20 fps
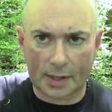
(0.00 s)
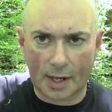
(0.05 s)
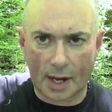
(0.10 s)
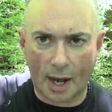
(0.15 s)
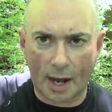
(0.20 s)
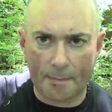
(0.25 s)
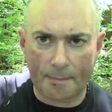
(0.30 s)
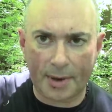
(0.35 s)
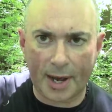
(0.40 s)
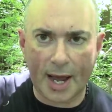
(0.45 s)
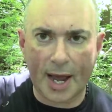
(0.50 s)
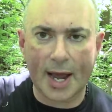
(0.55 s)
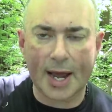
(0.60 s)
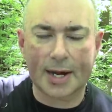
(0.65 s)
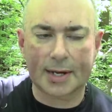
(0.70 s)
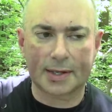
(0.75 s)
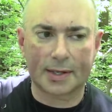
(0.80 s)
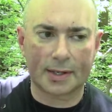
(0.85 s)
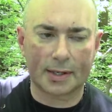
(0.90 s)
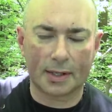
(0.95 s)

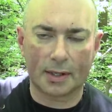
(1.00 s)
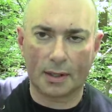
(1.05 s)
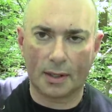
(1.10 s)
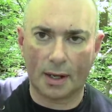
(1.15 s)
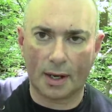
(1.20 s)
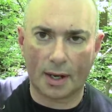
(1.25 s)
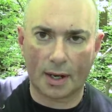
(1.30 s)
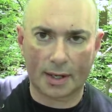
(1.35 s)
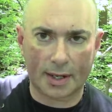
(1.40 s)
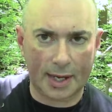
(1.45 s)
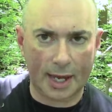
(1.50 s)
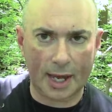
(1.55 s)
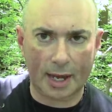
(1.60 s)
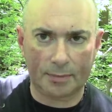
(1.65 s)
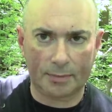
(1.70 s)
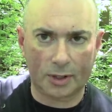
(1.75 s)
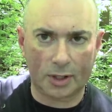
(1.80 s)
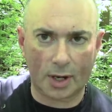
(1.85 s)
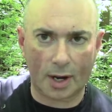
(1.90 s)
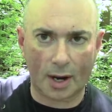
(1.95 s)
compact uh,
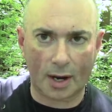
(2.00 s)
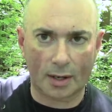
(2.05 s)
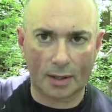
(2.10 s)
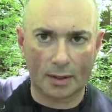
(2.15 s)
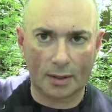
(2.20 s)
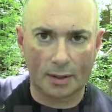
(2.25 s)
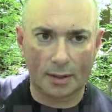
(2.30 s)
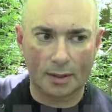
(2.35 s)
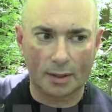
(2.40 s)
camp chair.